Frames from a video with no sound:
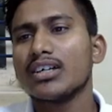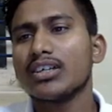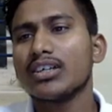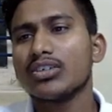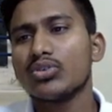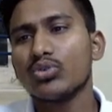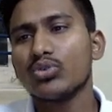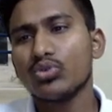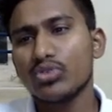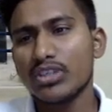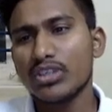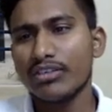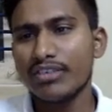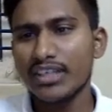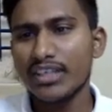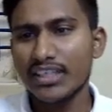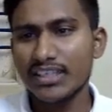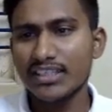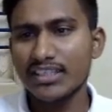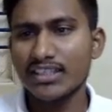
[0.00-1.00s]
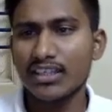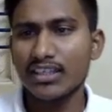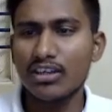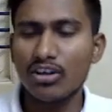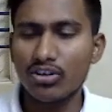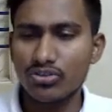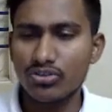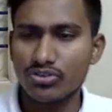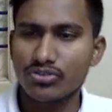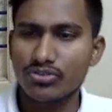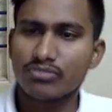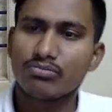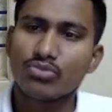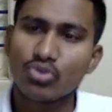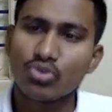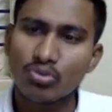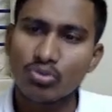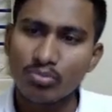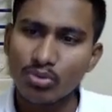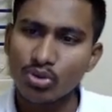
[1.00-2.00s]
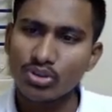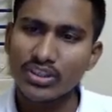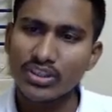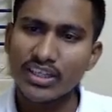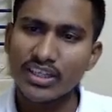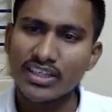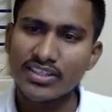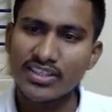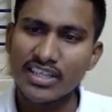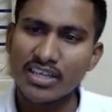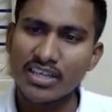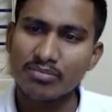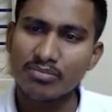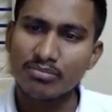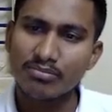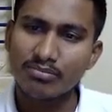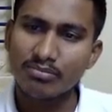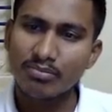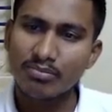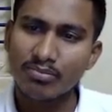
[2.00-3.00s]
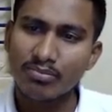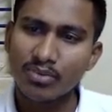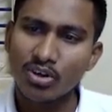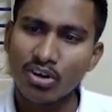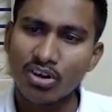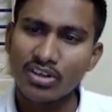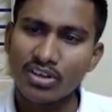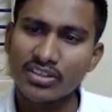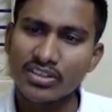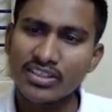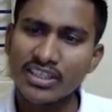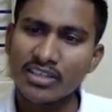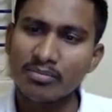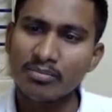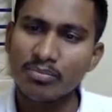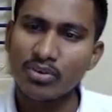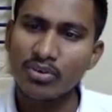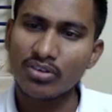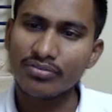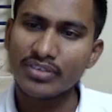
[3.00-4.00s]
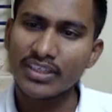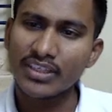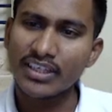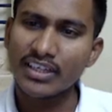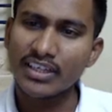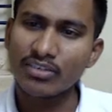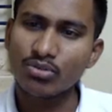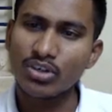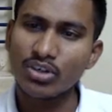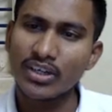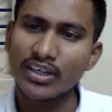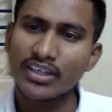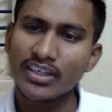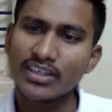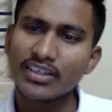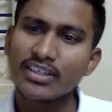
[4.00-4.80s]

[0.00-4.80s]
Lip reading: 270 is the loss. So both are same. Loss and profit are what?